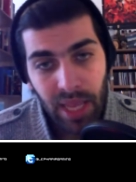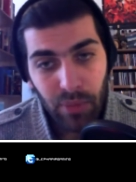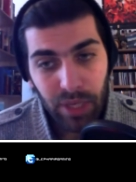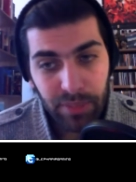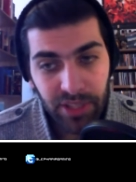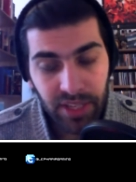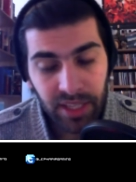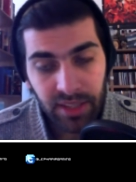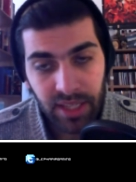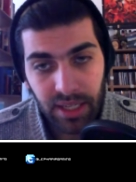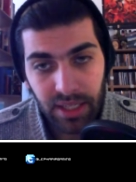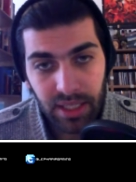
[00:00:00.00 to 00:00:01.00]
Why am I thinking
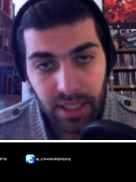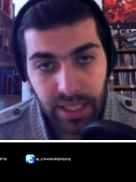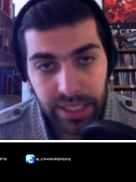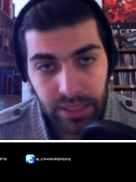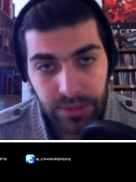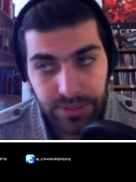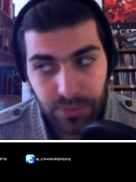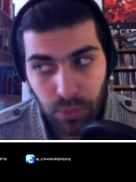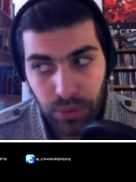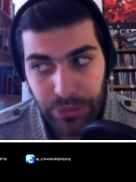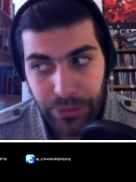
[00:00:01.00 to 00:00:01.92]
that? Handlock doesn't want